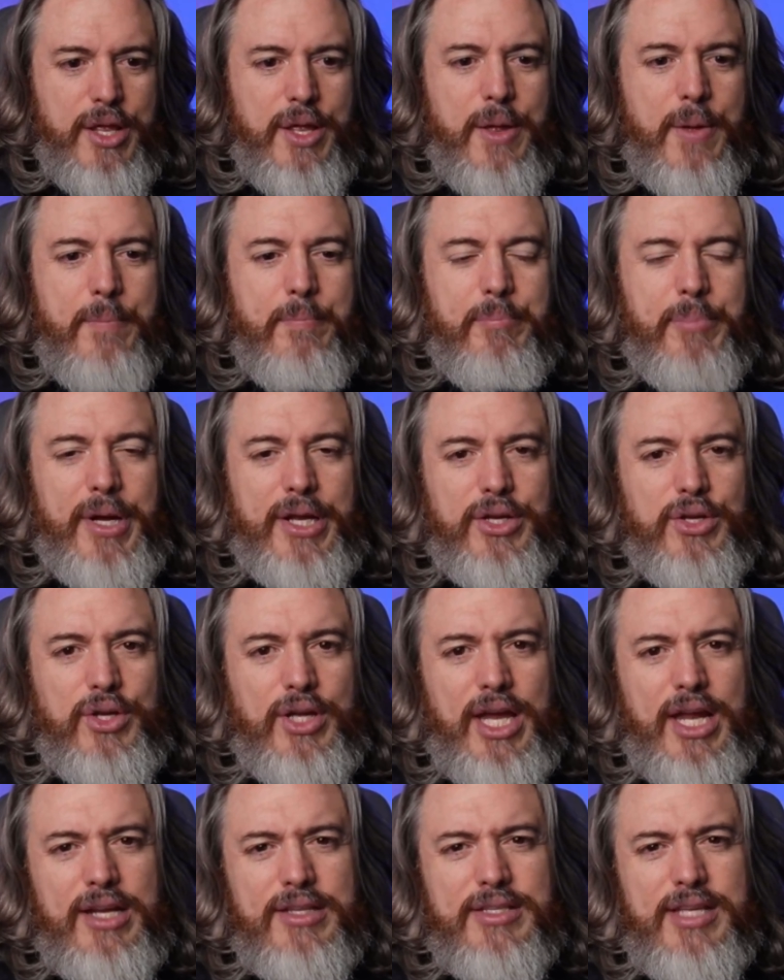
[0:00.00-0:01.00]
But you
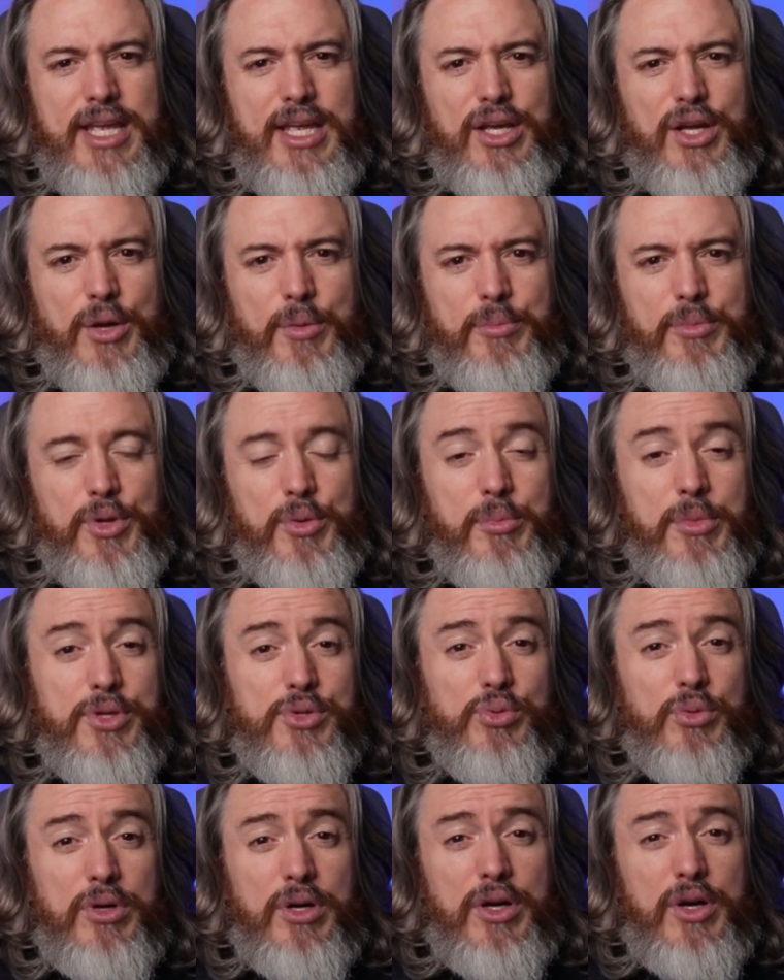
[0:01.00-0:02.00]
got to take them. You miss
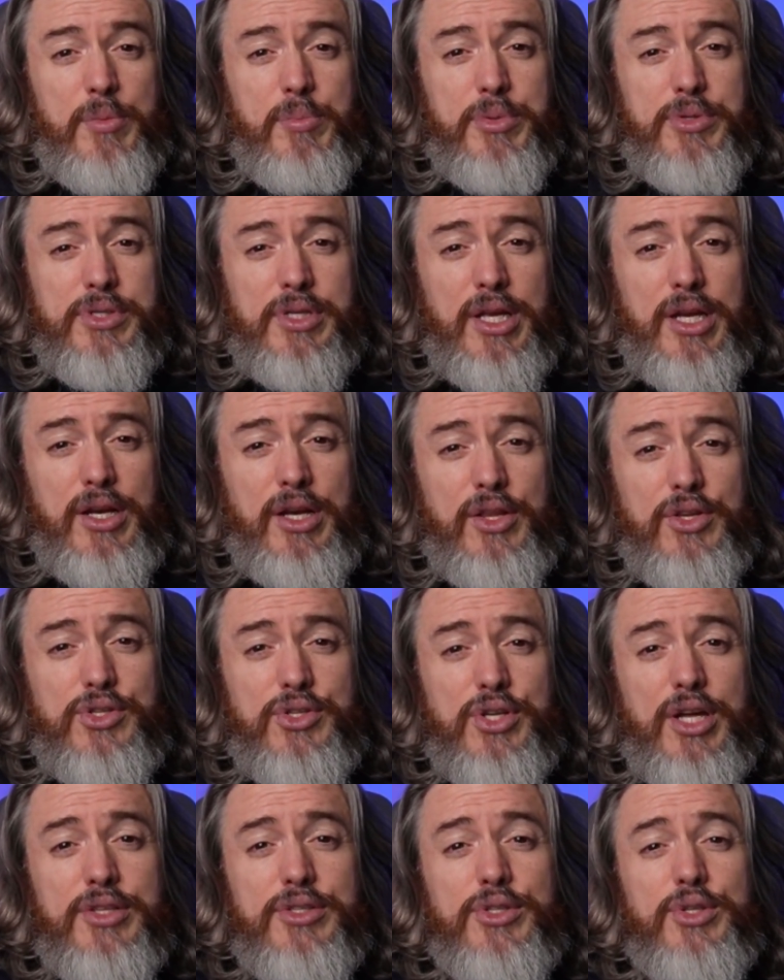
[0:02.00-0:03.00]
100% of the
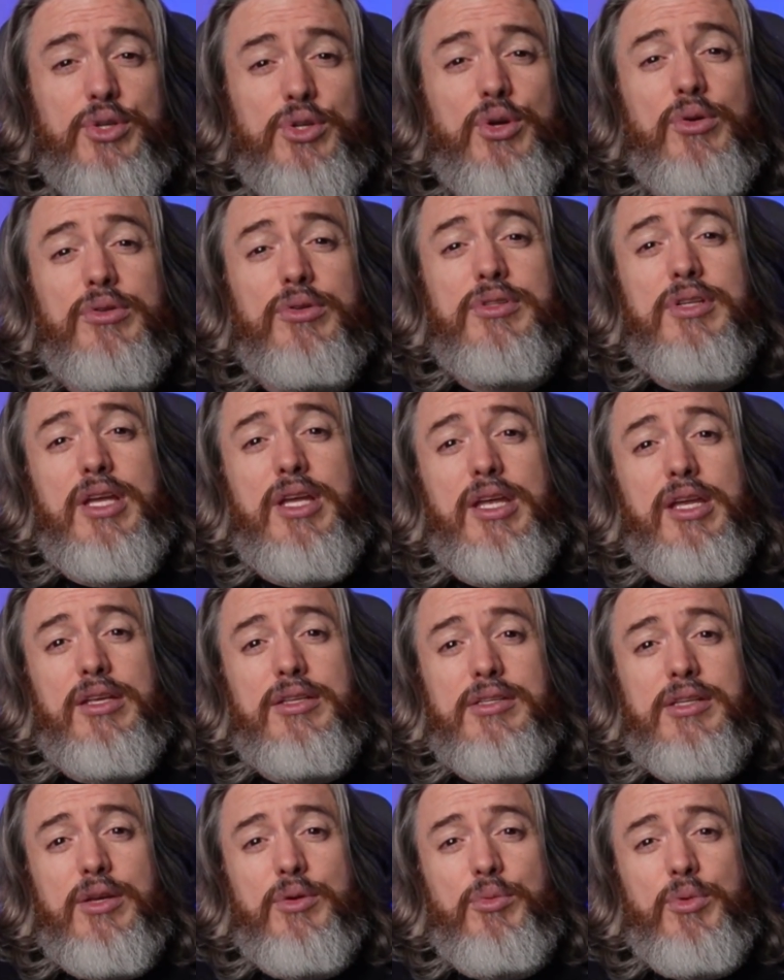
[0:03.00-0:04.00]
shots you don't take,
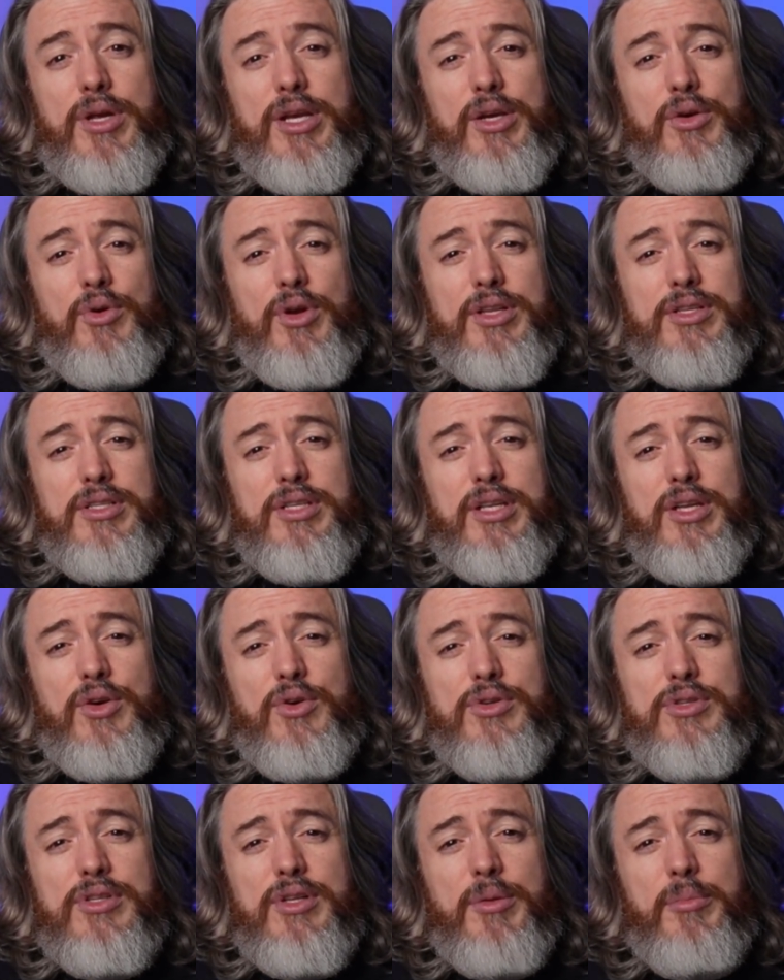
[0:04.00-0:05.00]
said Wayne Gretzky, or
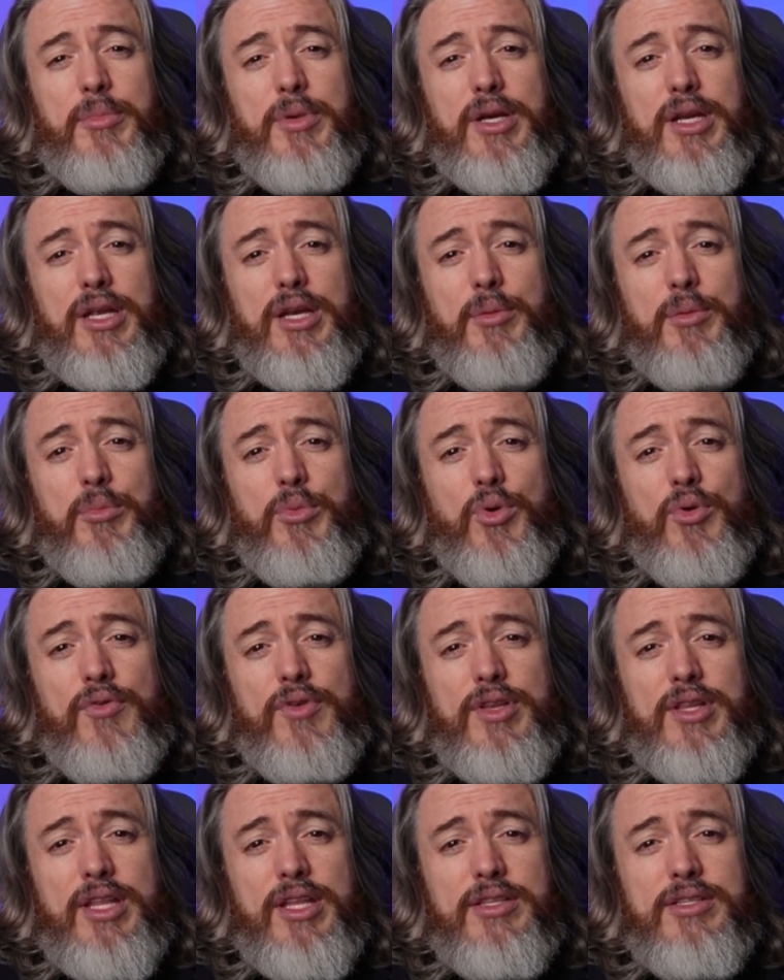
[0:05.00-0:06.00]
somebody in a movie
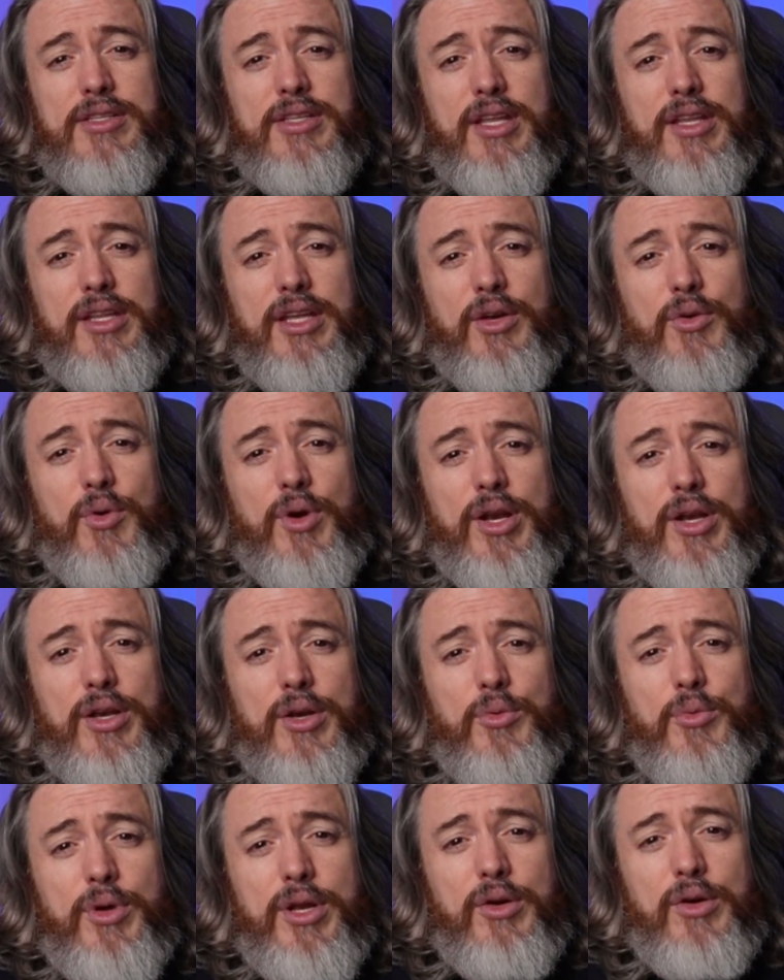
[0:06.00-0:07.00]
that said that
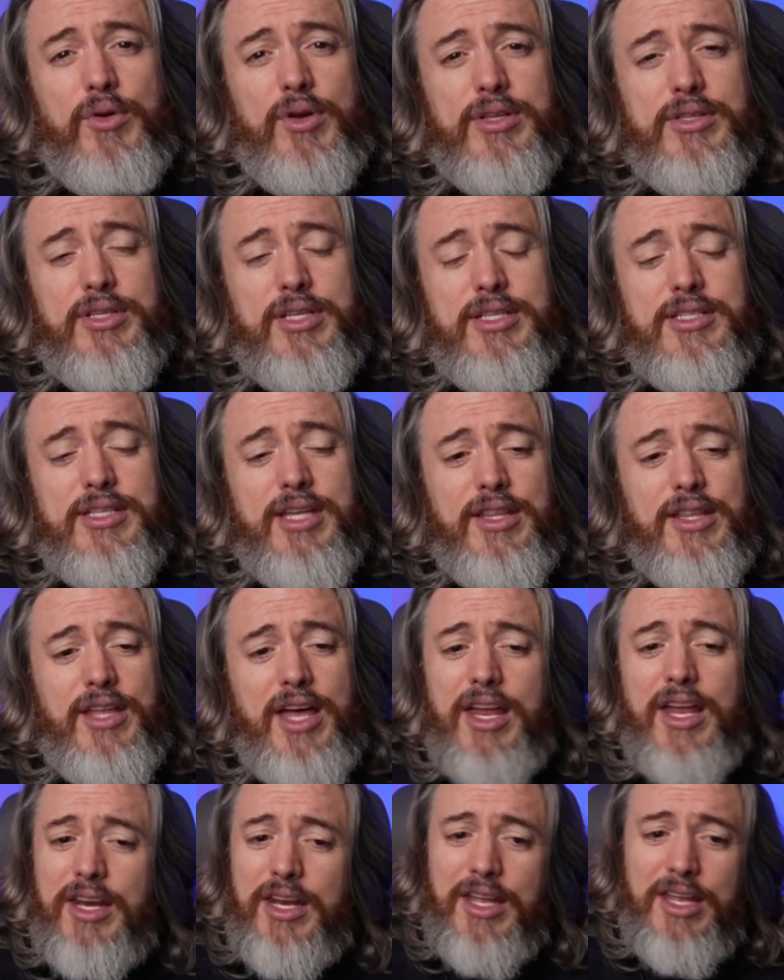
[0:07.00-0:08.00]
Wayne Gretzky said
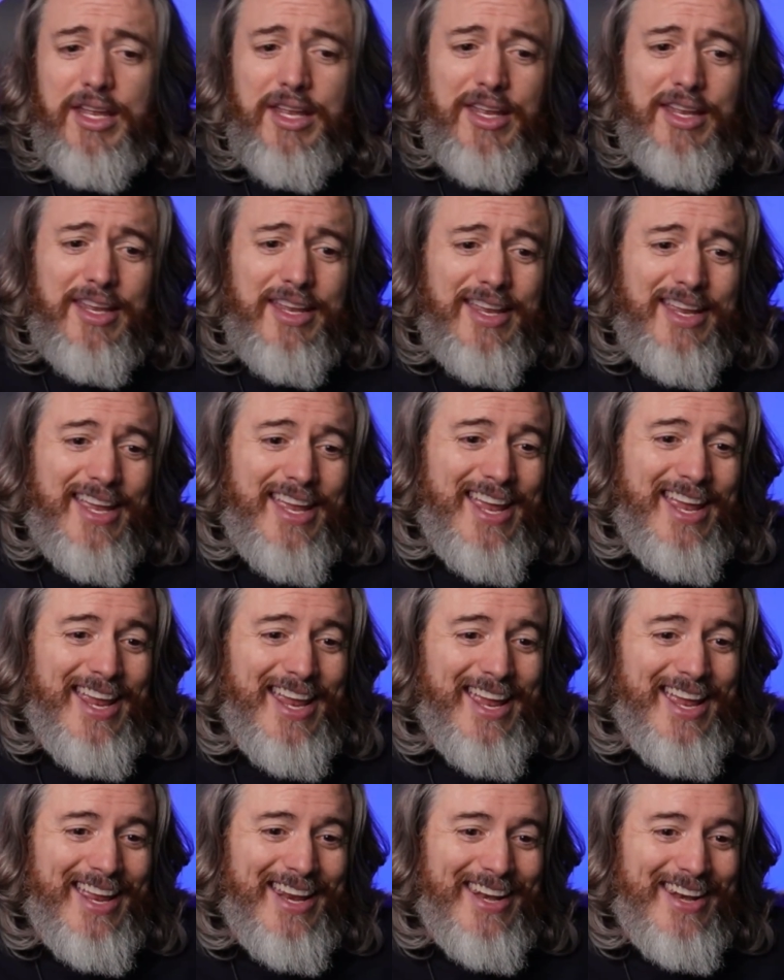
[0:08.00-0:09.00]
that.
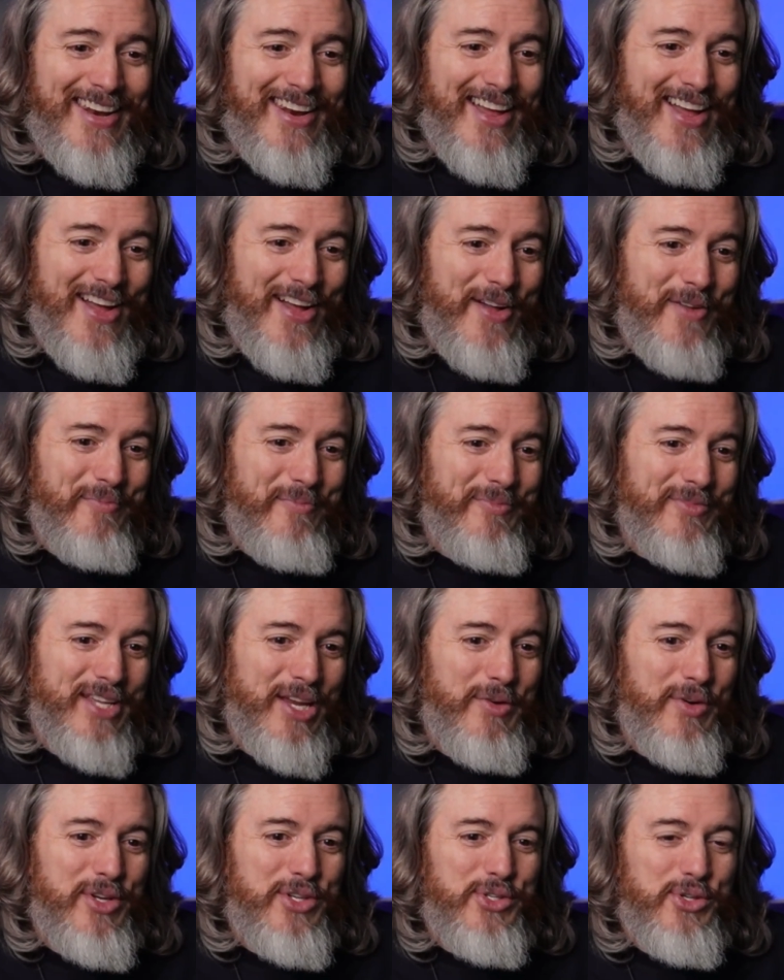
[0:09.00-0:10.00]
And
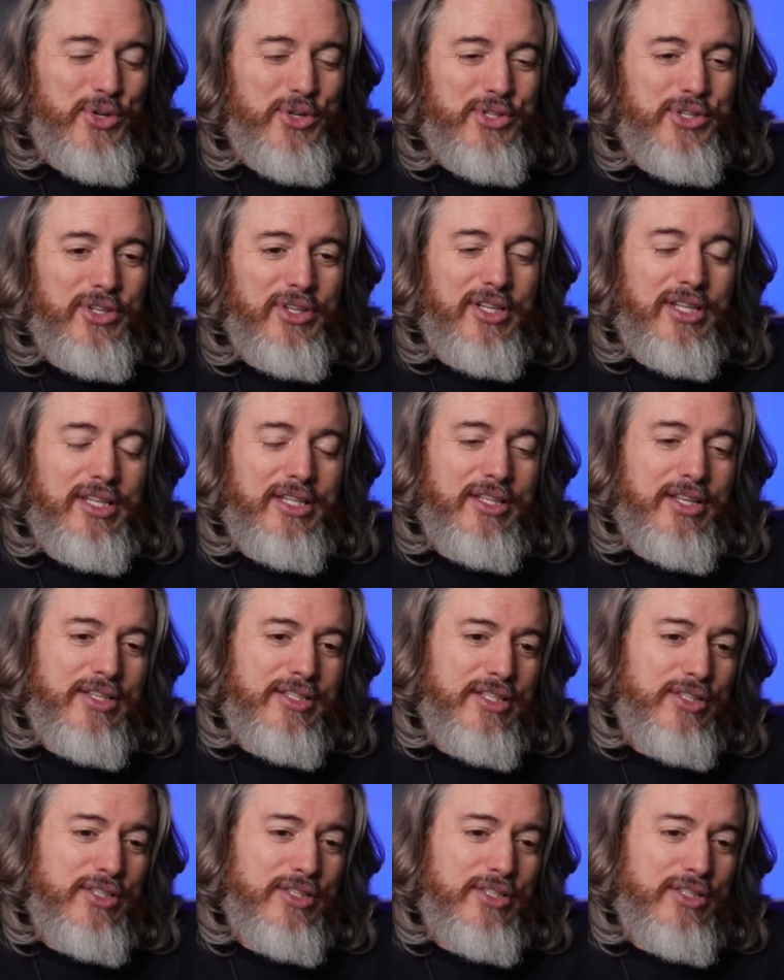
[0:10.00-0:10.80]
Tyrique George certainly does it.